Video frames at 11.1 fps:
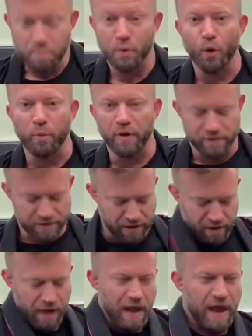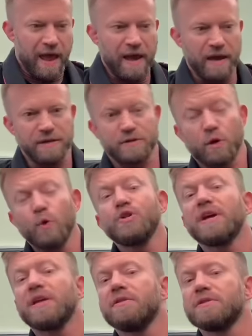Budo Brothers here. And so go
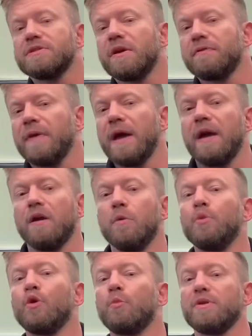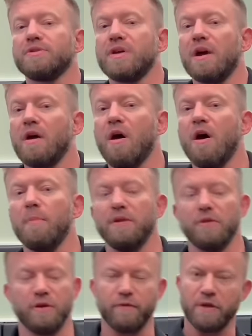check out their stuff at budobrothers.com
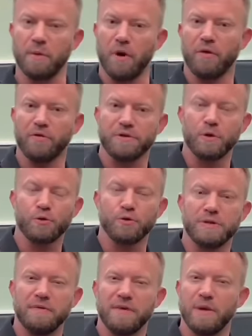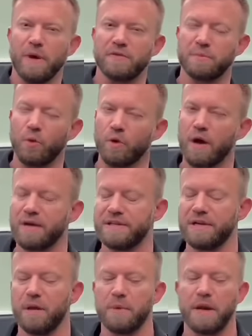and looking for them on all the socials and everything. We have some cool
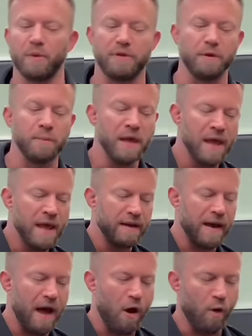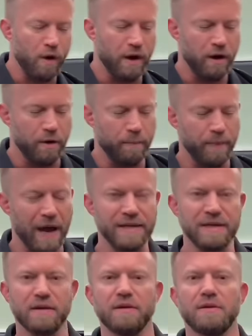content coming out with them. Now, I
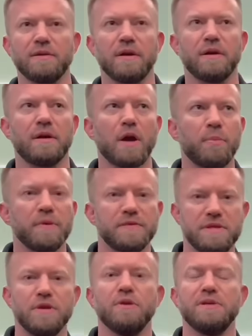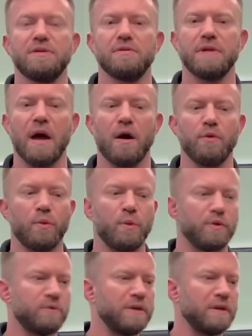did a couple of series now
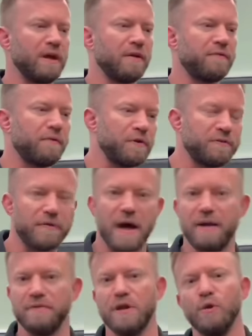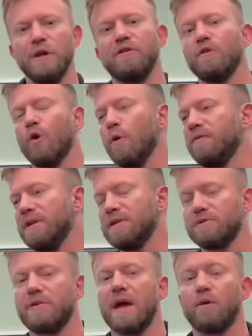where we did like a first five that you need to know of
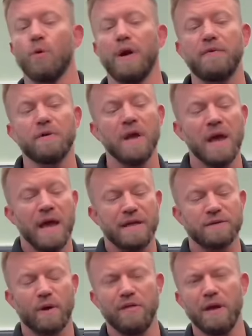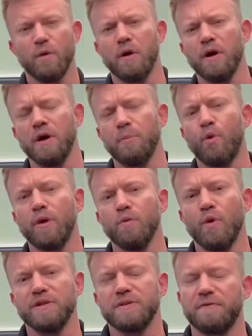this or that or whatever. And so I think an
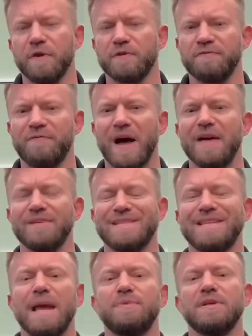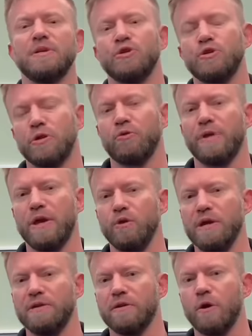important one is the first five escapes in general that you
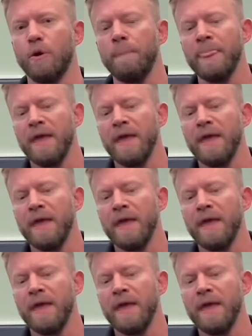need to know.